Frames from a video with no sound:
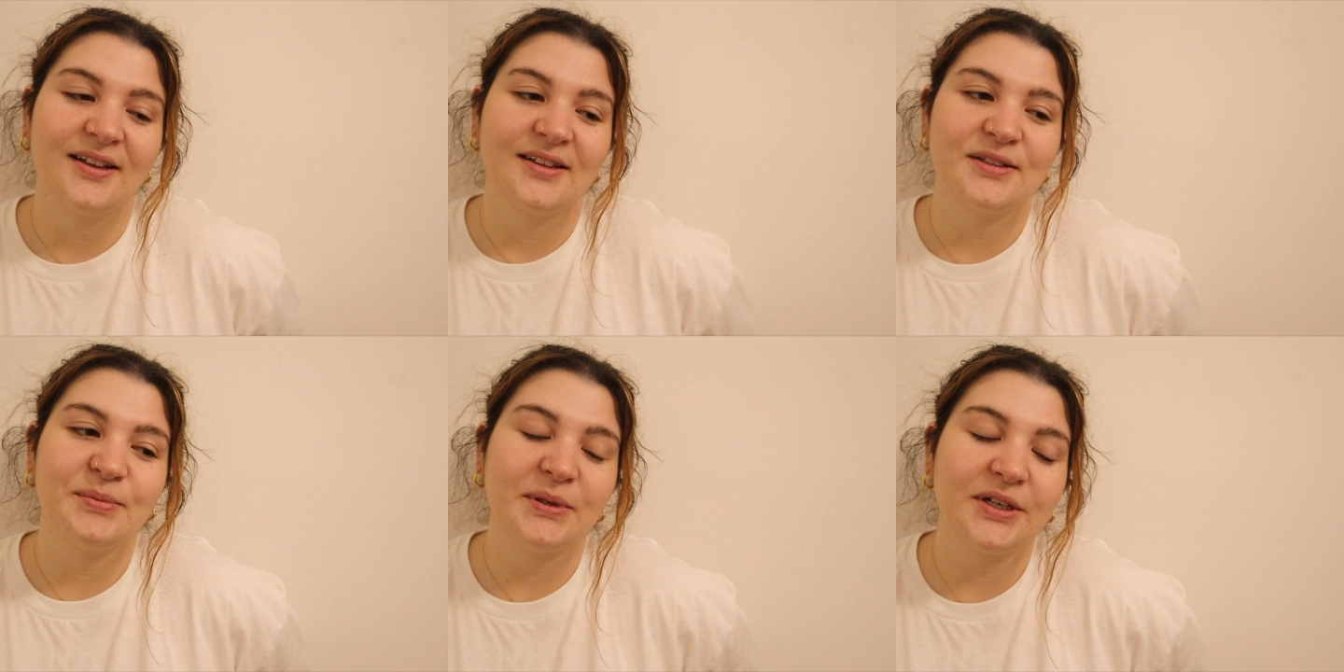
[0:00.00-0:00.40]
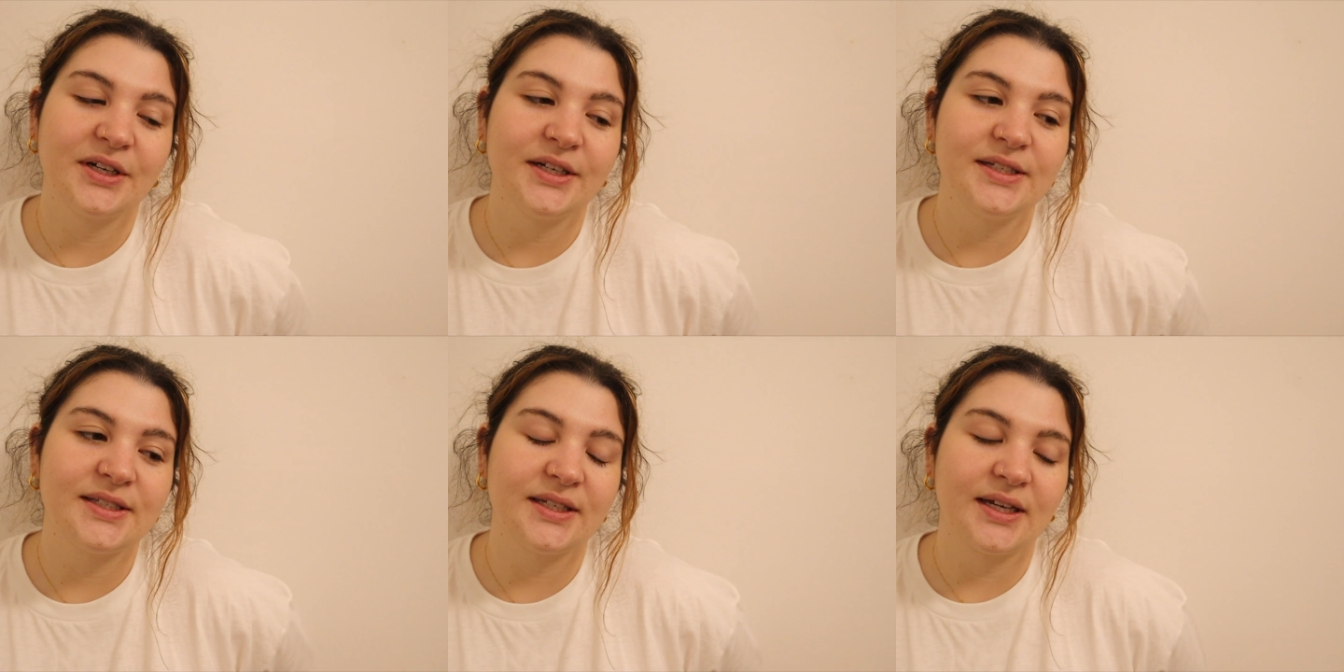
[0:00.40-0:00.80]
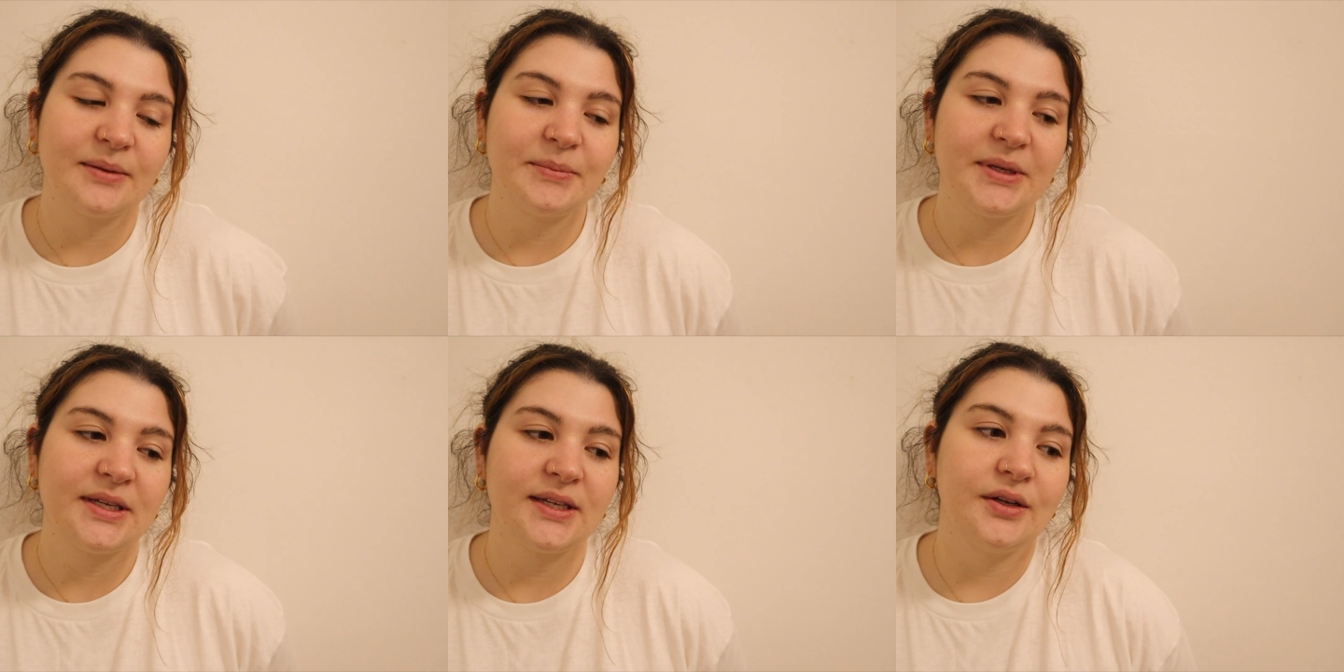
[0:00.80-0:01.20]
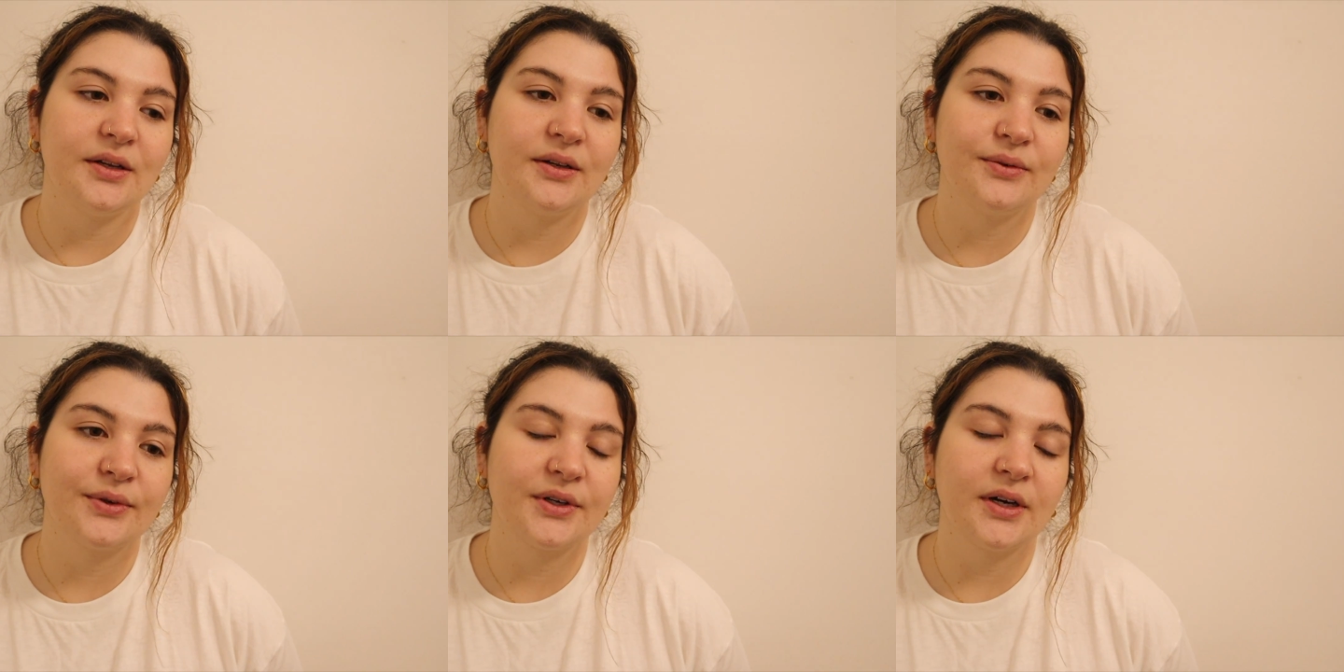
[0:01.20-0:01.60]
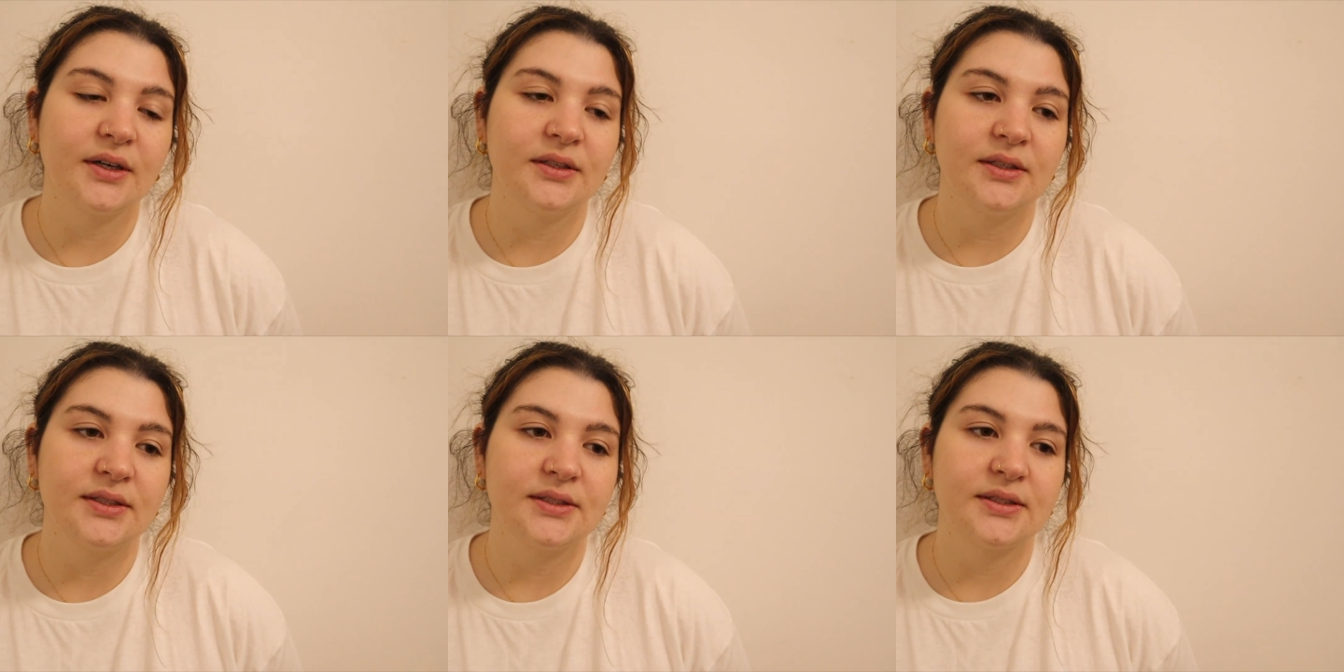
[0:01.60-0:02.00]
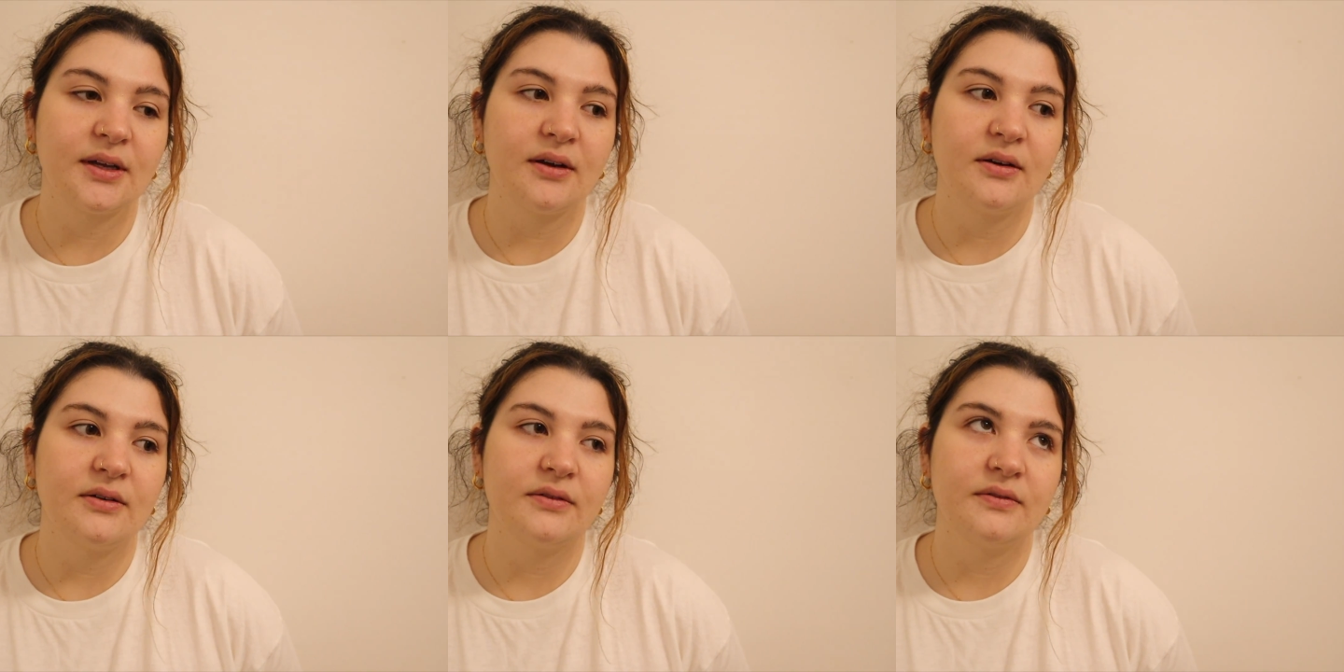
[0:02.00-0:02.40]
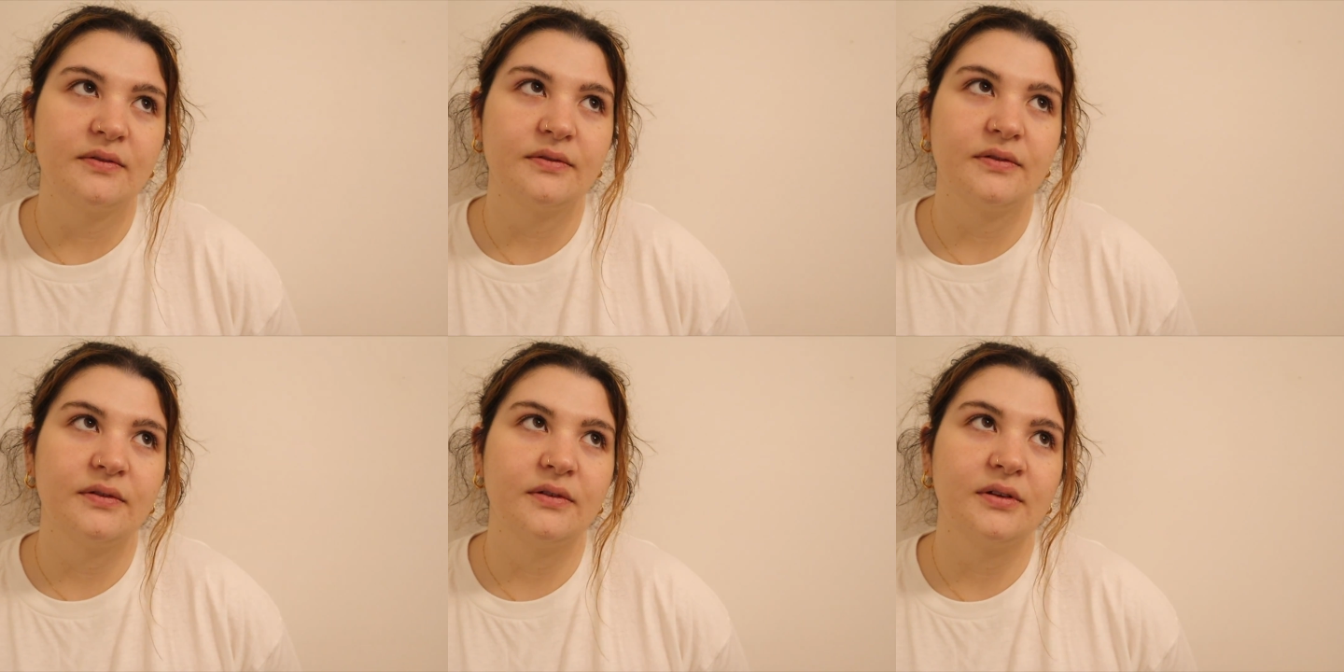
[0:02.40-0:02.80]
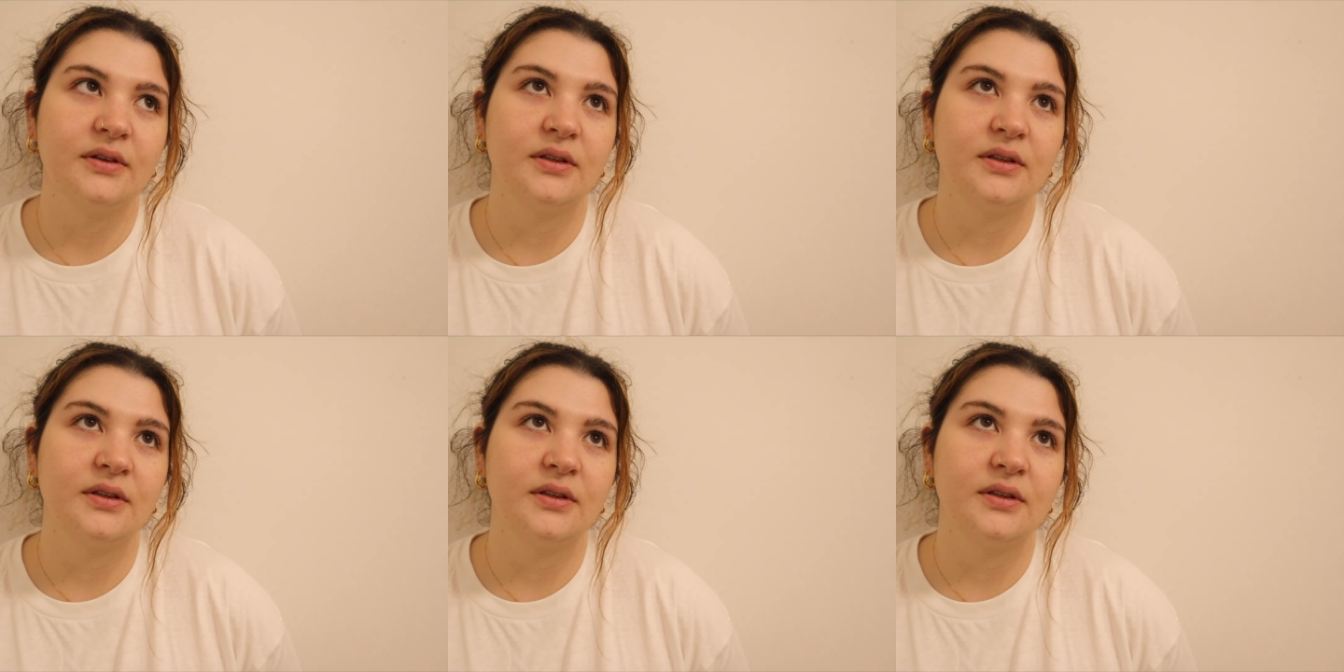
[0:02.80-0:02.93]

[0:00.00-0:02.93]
It's been crazy. I mean, regardless of